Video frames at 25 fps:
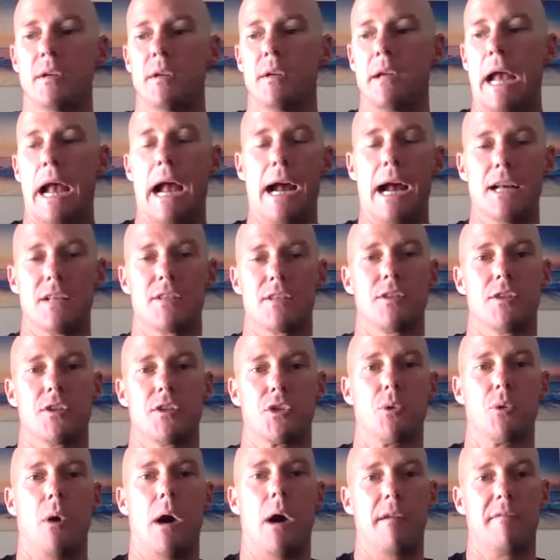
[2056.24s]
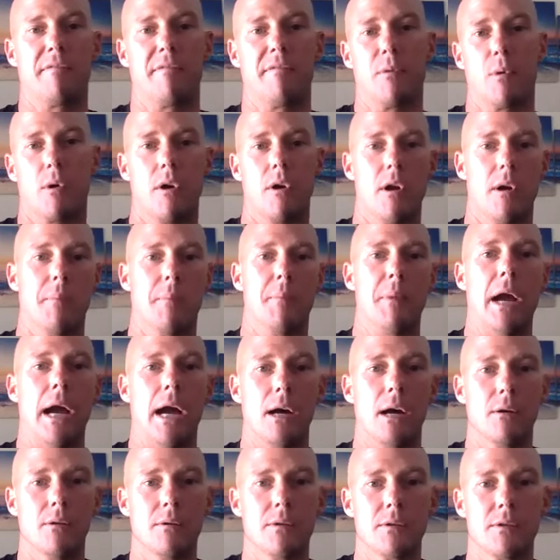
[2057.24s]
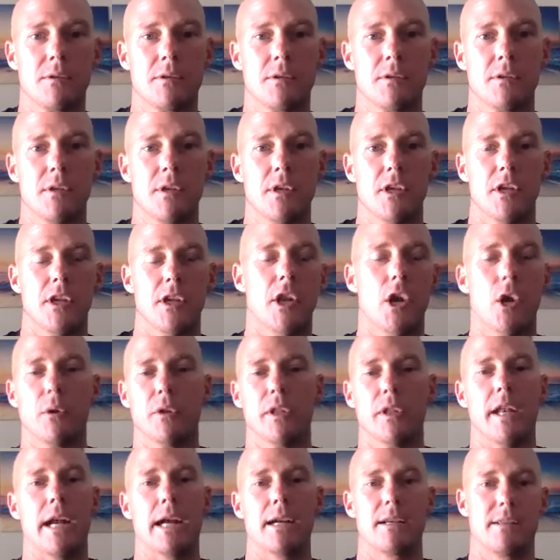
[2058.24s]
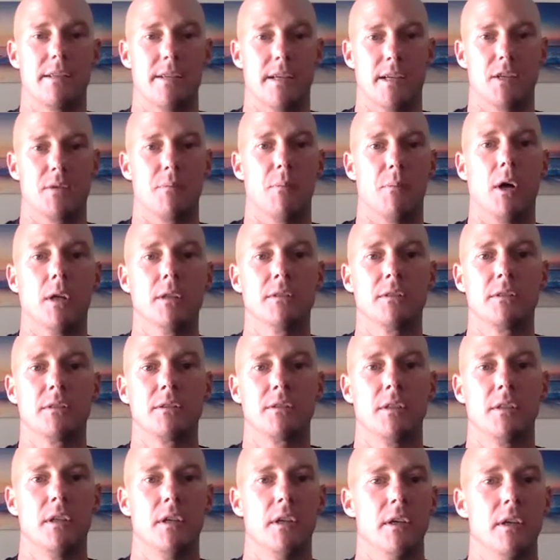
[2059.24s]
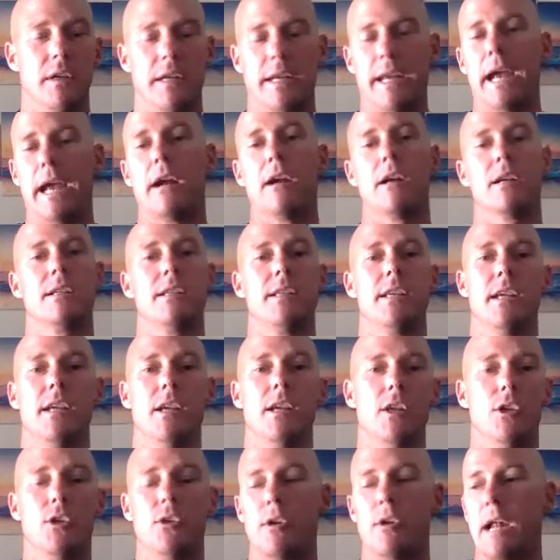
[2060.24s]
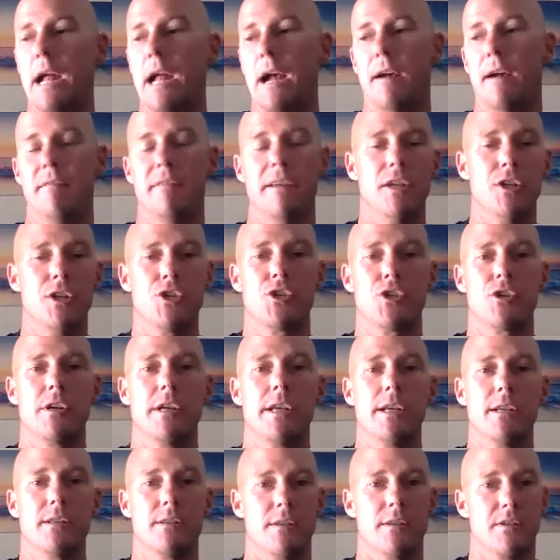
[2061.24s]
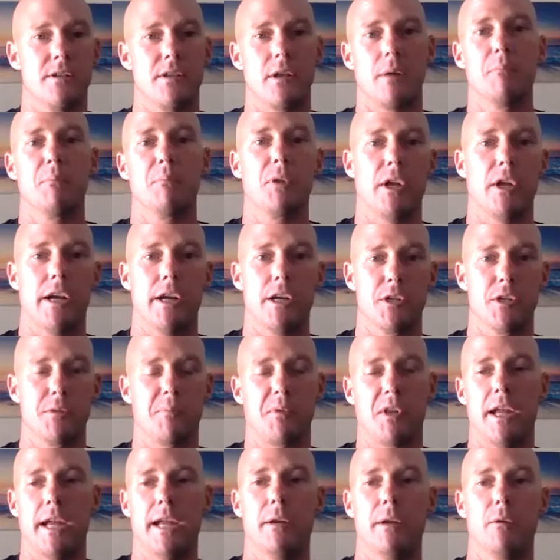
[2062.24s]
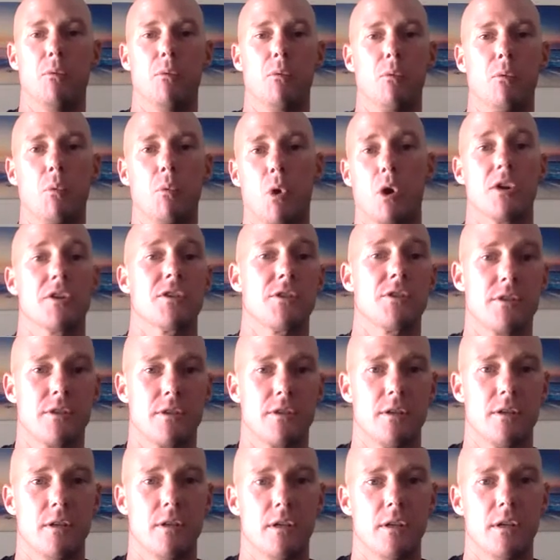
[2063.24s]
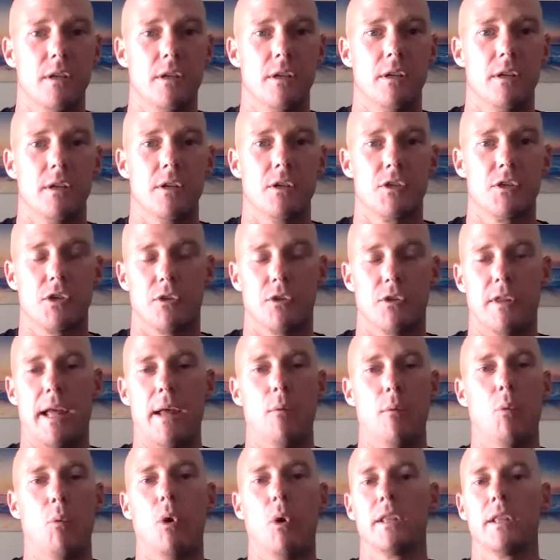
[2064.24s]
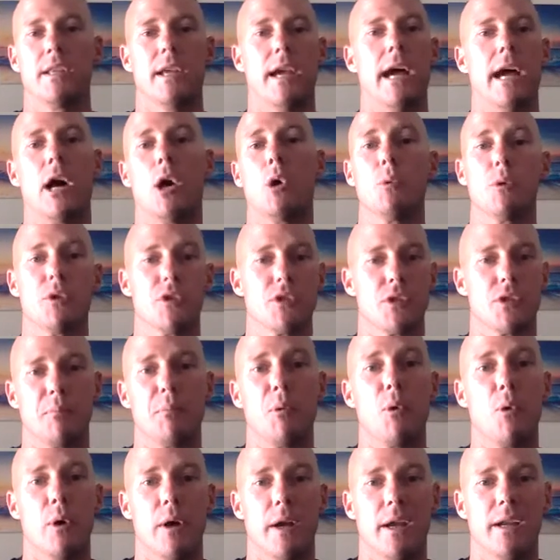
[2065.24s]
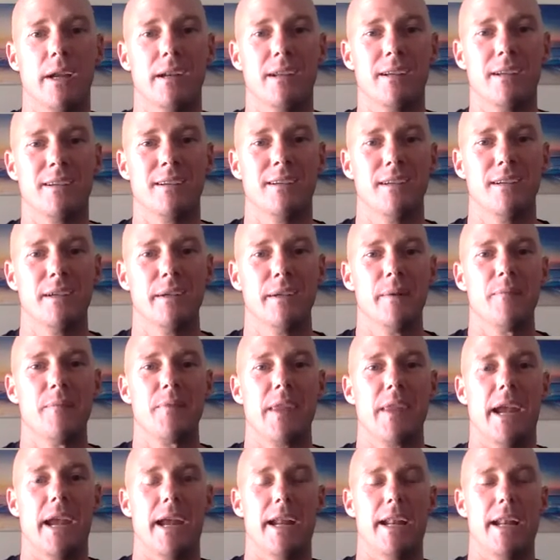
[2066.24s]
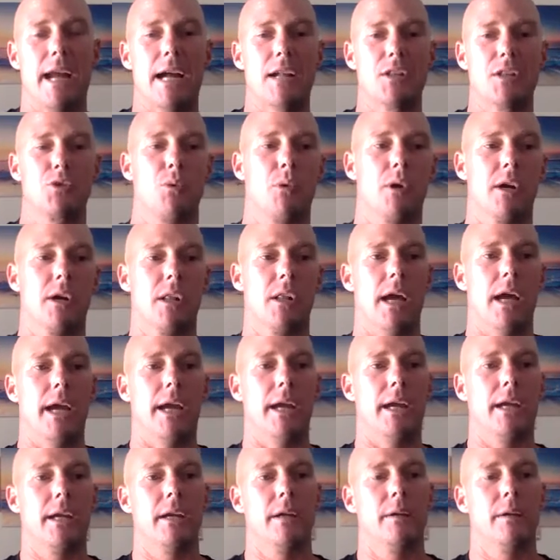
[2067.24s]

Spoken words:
has to squat 400 pounds, you know, in the next 6 months, guaranteed you'd have injuries and some players playing worse. So then what the hell was the point? And that's where, like,